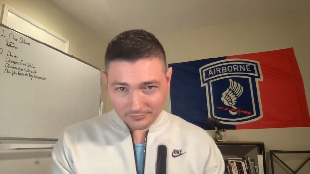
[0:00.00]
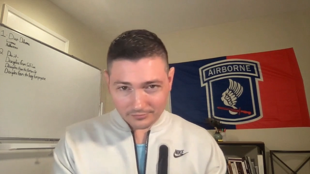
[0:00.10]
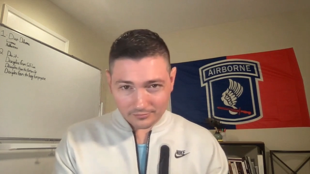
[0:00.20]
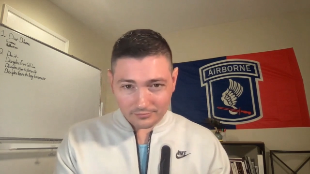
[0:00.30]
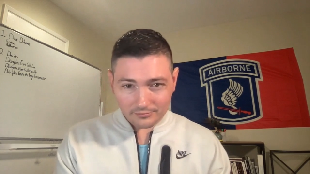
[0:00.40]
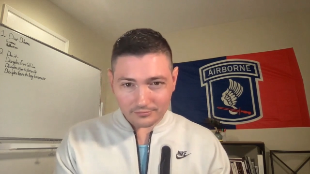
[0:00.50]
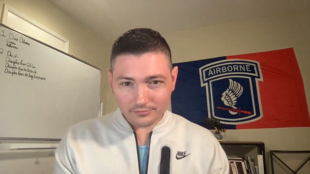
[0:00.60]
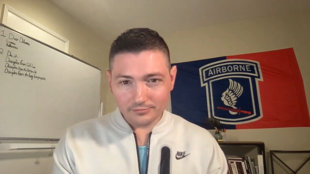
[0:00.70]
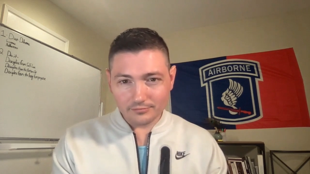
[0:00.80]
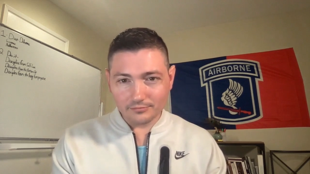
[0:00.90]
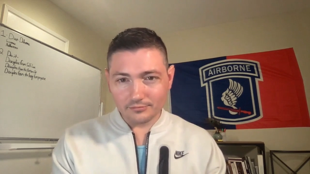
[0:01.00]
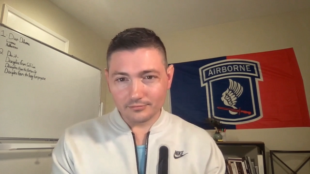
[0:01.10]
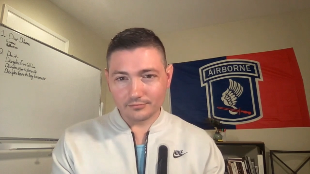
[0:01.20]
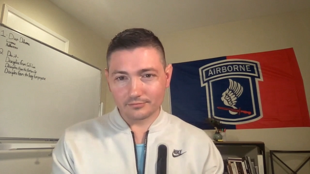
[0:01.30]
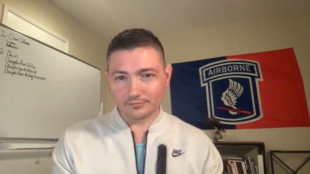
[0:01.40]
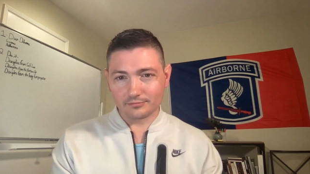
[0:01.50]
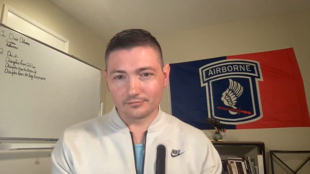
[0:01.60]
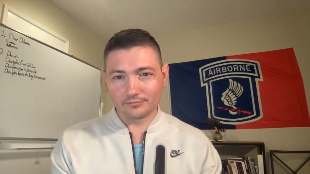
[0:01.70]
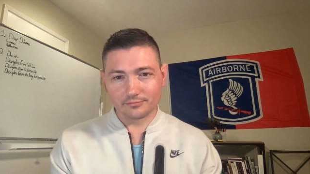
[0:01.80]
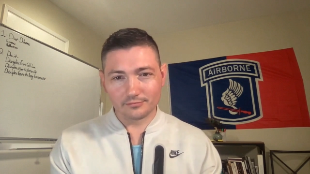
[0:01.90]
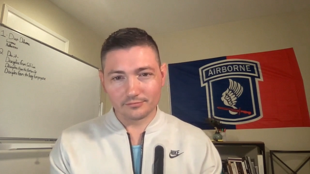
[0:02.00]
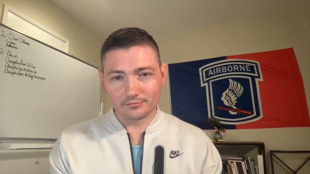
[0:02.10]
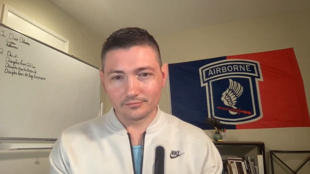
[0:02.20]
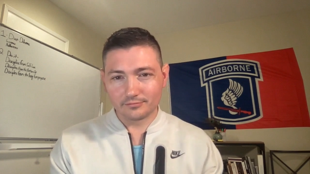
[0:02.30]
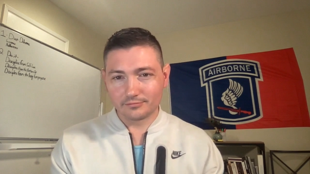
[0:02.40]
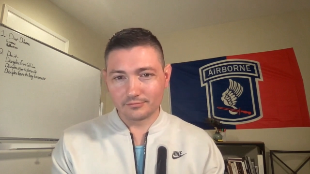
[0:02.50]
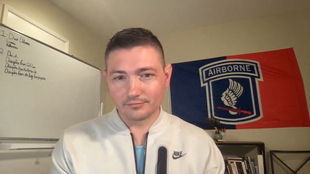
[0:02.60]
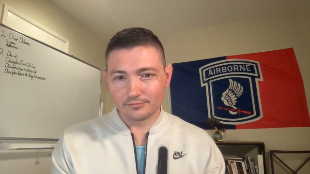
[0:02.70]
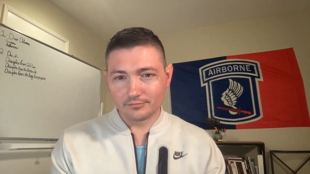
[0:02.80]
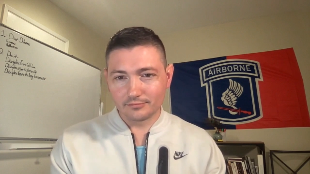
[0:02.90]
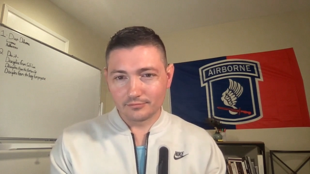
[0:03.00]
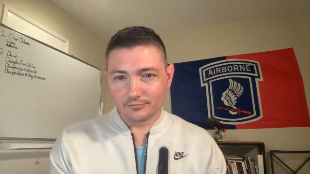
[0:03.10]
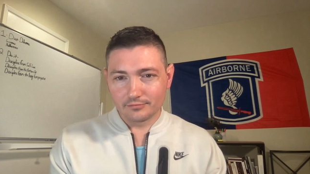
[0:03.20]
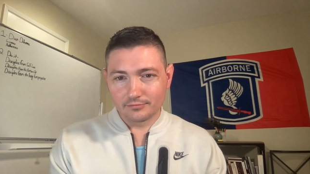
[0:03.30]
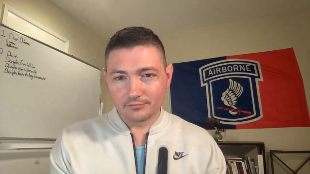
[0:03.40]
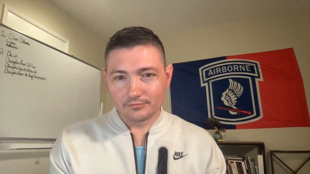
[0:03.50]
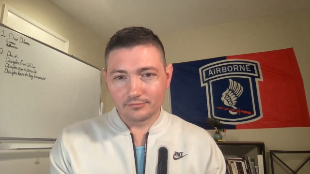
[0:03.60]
(no one is talking)